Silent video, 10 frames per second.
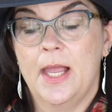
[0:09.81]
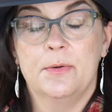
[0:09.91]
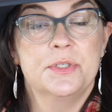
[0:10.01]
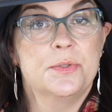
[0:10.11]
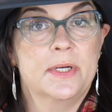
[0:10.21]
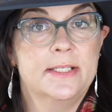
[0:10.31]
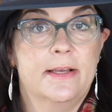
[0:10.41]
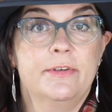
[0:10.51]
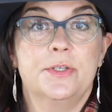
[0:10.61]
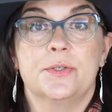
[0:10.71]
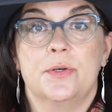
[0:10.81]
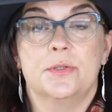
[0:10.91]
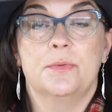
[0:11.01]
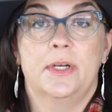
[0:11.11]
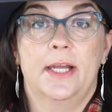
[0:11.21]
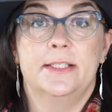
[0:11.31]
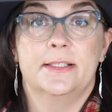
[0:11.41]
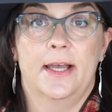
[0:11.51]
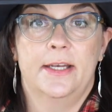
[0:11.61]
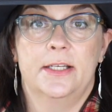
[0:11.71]
I was 27 years old when I
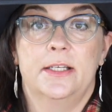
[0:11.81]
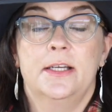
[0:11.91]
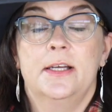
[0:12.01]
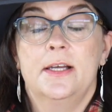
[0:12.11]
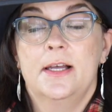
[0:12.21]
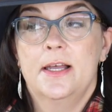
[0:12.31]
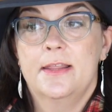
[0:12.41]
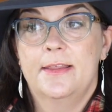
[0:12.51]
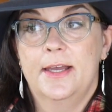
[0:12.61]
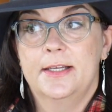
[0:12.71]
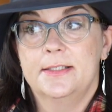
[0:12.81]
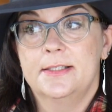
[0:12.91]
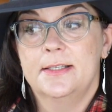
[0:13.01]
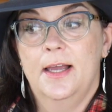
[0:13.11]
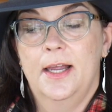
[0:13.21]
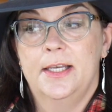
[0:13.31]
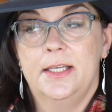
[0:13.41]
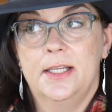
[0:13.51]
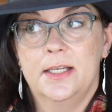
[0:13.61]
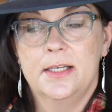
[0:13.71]
decided that I
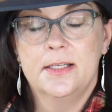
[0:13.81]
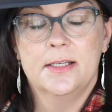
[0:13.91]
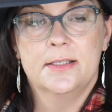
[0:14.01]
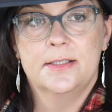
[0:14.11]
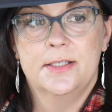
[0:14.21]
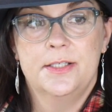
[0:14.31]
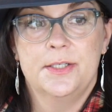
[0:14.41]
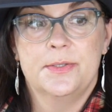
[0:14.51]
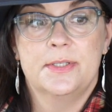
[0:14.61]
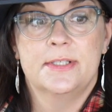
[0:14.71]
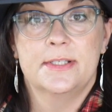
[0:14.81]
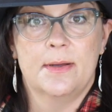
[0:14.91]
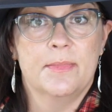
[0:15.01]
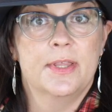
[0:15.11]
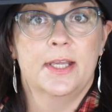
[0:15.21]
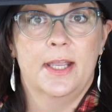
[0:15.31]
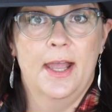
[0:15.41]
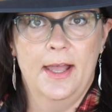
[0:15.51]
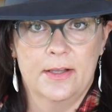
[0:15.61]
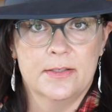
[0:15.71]
needed to do
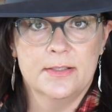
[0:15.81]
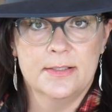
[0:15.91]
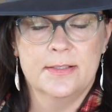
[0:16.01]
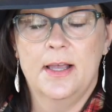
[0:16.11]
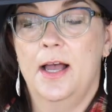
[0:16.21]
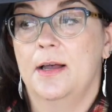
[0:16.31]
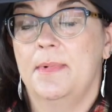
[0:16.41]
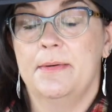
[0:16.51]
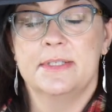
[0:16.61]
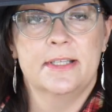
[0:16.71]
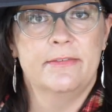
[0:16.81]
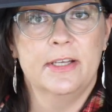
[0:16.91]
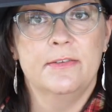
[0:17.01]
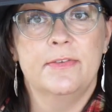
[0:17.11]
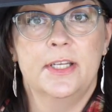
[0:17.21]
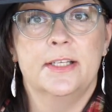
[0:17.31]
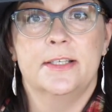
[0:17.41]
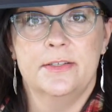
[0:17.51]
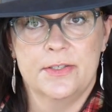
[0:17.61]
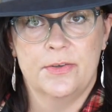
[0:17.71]
something else. I was living in Phoenix,
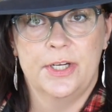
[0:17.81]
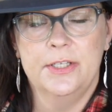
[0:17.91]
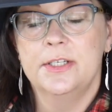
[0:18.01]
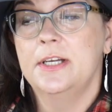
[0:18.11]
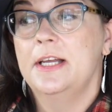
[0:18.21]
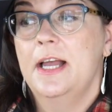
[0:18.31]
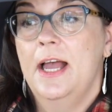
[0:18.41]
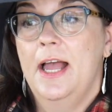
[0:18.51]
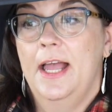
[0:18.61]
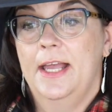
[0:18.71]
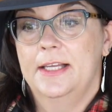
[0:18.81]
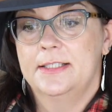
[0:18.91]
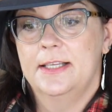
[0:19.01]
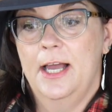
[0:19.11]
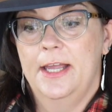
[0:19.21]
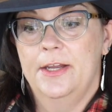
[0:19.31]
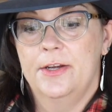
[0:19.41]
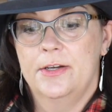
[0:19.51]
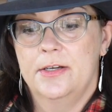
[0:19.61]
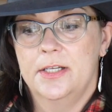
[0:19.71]
Arizona, and I
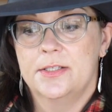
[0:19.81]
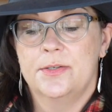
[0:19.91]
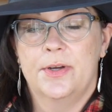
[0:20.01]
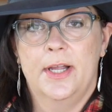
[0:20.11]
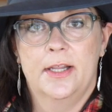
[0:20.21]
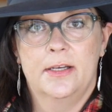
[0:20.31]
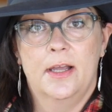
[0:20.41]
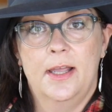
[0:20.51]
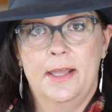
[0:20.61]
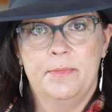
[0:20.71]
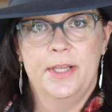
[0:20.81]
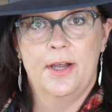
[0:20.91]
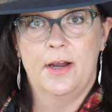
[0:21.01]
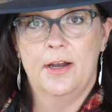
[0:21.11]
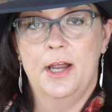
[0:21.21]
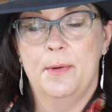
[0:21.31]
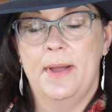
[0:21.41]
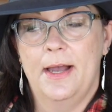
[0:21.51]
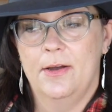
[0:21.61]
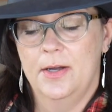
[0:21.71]
heard a story on NPR
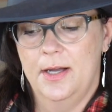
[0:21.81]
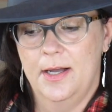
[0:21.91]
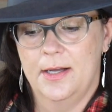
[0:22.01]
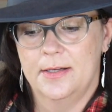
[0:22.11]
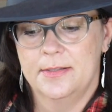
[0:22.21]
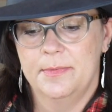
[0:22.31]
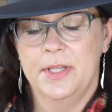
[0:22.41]
about the